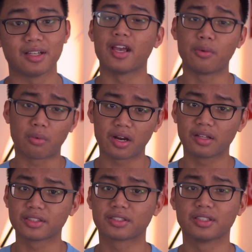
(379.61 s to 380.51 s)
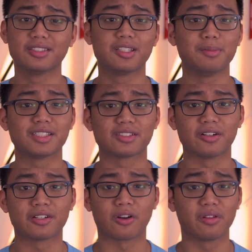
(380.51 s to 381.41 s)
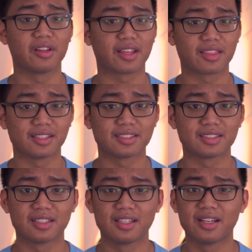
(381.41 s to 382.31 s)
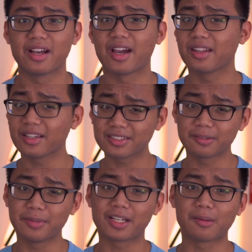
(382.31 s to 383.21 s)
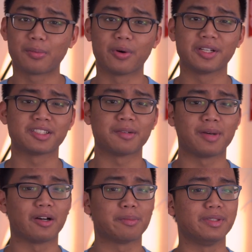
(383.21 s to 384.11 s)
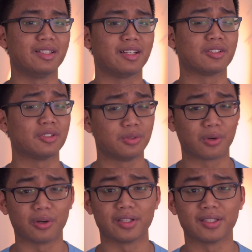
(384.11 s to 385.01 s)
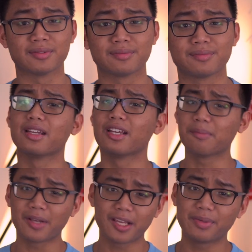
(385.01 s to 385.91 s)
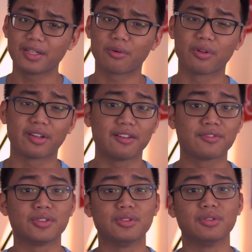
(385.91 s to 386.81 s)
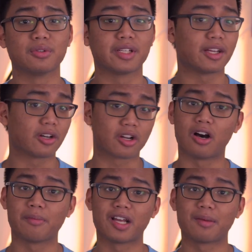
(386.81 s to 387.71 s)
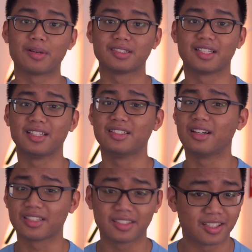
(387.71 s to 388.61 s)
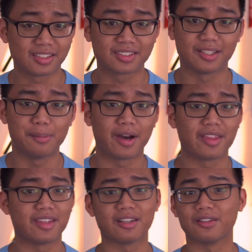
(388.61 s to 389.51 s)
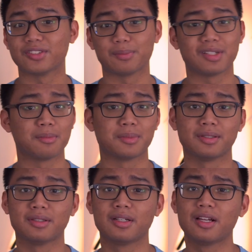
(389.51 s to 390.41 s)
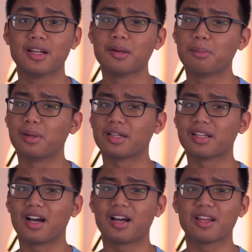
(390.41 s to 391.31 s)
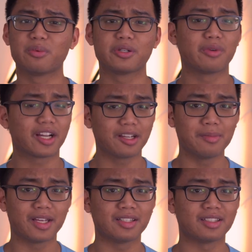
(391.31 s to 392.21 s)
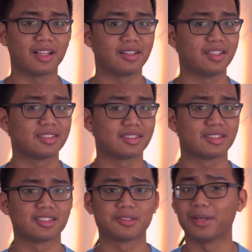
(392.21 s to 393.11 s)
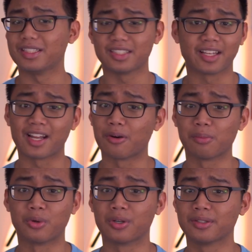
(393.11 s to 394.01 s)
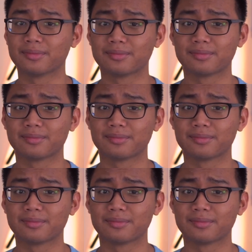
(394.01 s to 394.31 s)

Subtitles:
And while it's good to be starting early like this, I'd like to make a point about being too early. It may be a relief to get your Common App essay done and dusted by the end of September, but I would recommend at least spacing it out more.